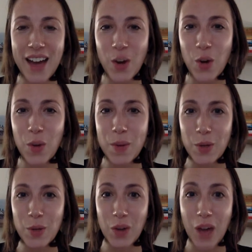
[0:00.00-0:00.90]
at
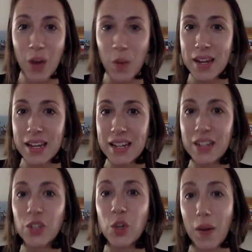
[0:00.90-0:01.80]
home and you're not
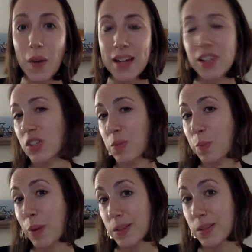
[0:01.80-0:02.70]
ready, go ahead and
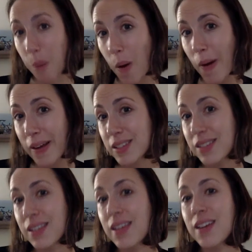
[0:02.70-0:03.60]
just press
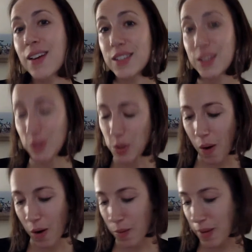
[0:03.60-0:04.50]
pause
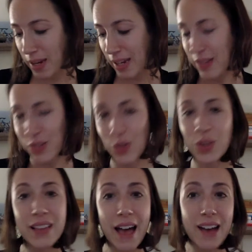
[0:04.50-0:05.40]
until you are ready.
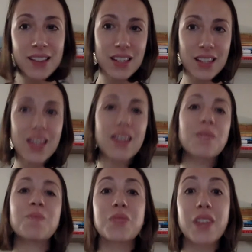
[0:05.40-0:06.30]
So the last
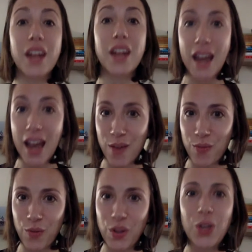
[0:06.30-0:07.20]
thing that I
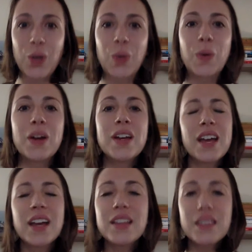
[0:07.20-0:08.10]
have for you
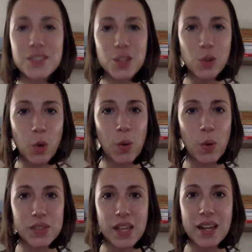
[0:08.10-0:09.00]
in this
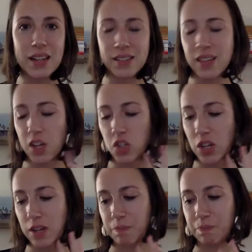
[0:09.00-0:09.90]
goal setting
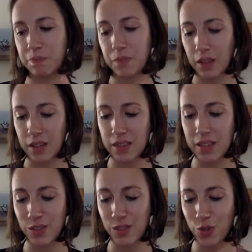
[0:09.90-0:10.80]
session,
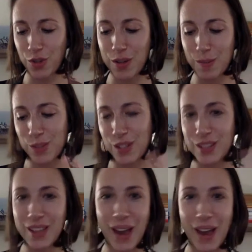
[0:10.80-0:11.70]
in this
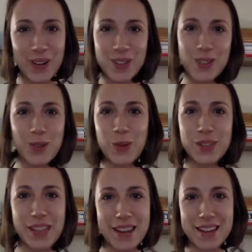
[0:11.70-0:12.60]
dreams, desires,
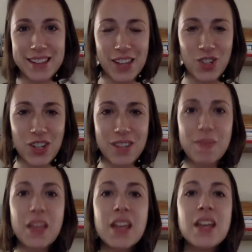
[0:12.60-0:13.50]
goal setting
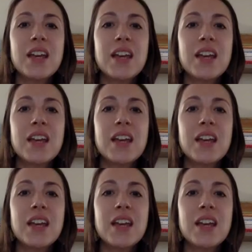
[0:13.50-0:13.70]
session,